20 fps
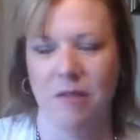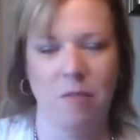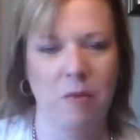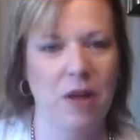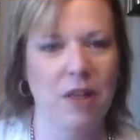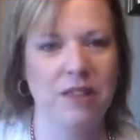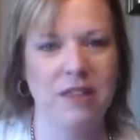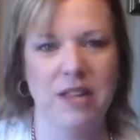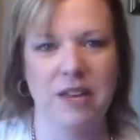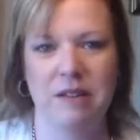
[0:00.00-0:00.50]

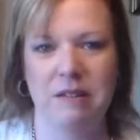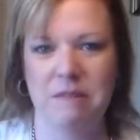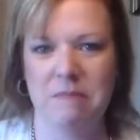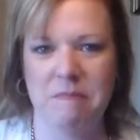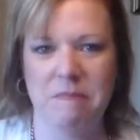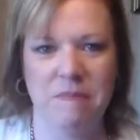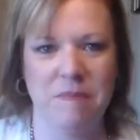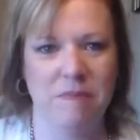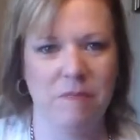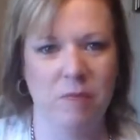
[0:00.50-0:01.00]
Then
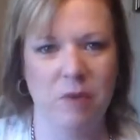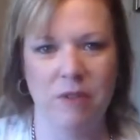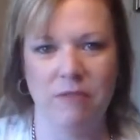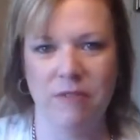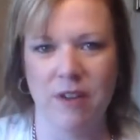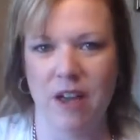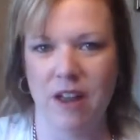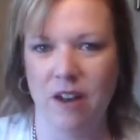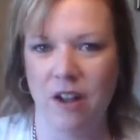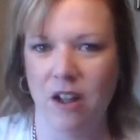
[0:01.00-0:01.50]

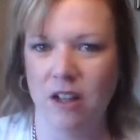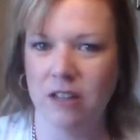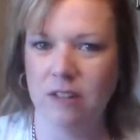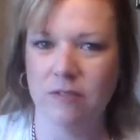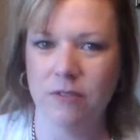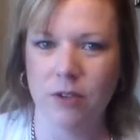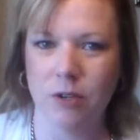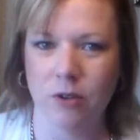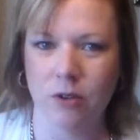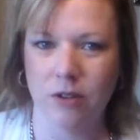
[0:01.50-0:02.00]
we've got all
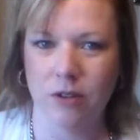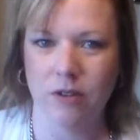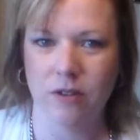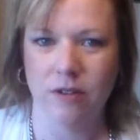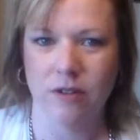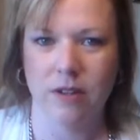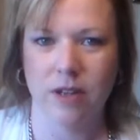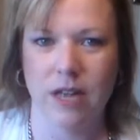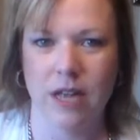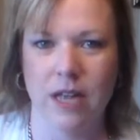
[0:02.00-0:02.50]
of your
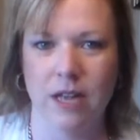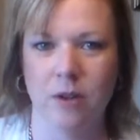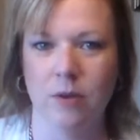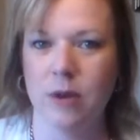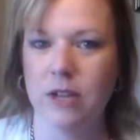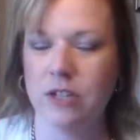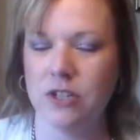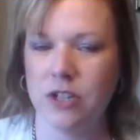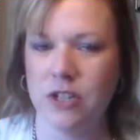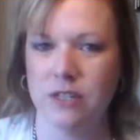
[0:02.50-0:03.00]

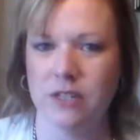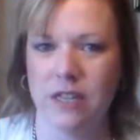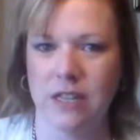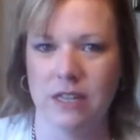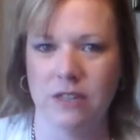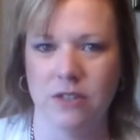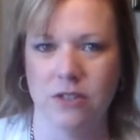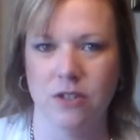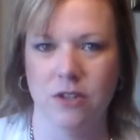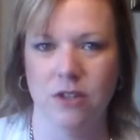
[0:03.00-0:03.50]
questions
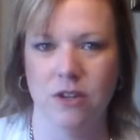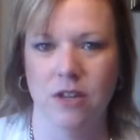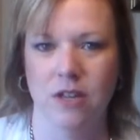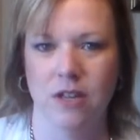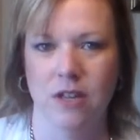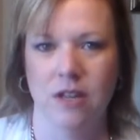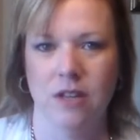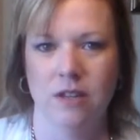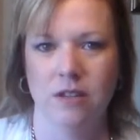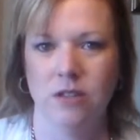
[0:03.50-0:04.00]
answered.
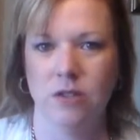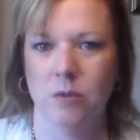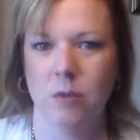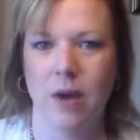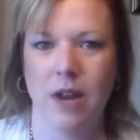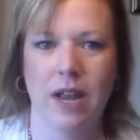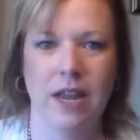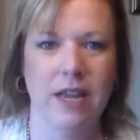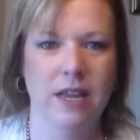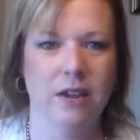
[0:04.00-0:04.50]
So
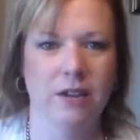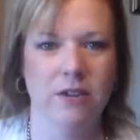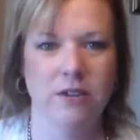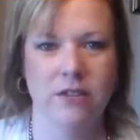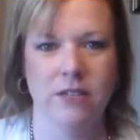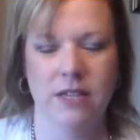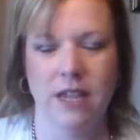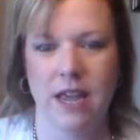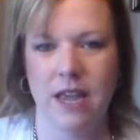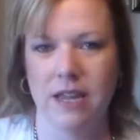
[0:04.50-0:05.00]
what I hear you
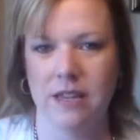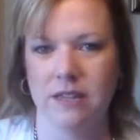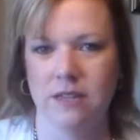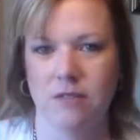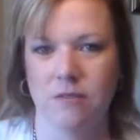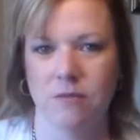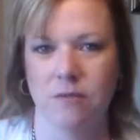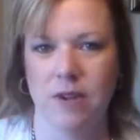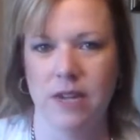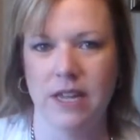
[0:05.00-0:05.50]
say is
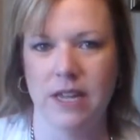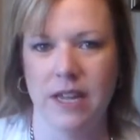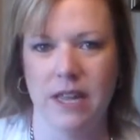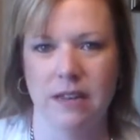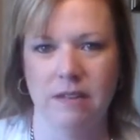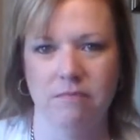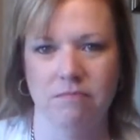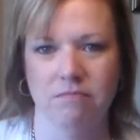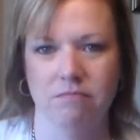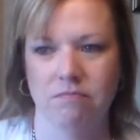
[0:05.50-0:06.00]
if we
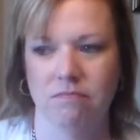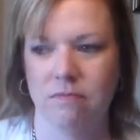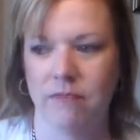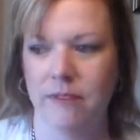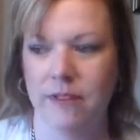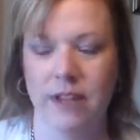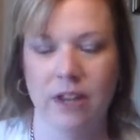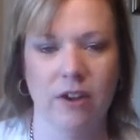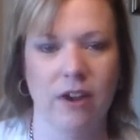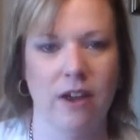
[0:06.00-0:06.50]
can
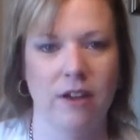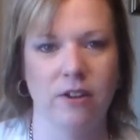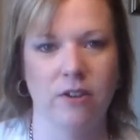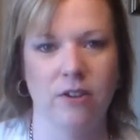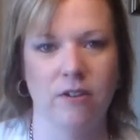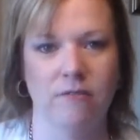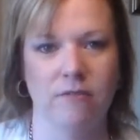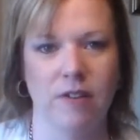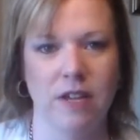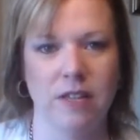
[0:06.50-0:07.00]
figure out your
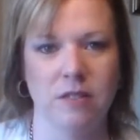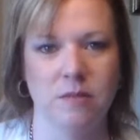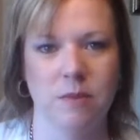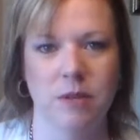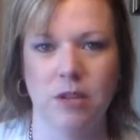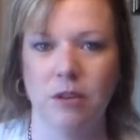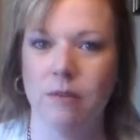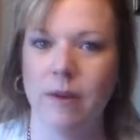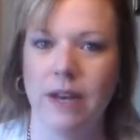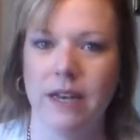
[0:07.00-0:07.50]

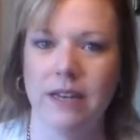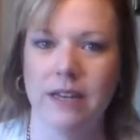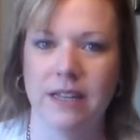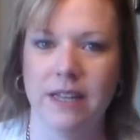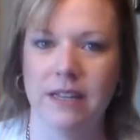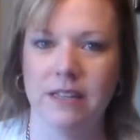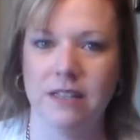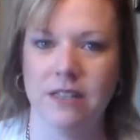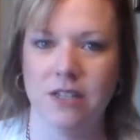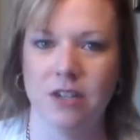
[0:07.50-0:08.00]
investment, you're ready to
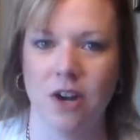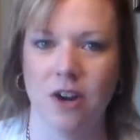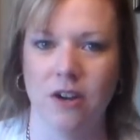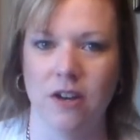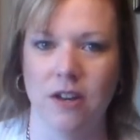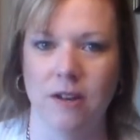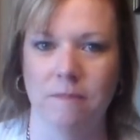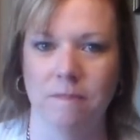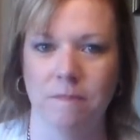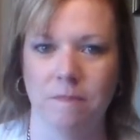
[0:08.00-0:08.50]
get
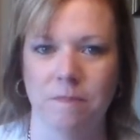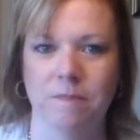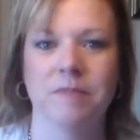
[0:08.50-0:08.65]
started.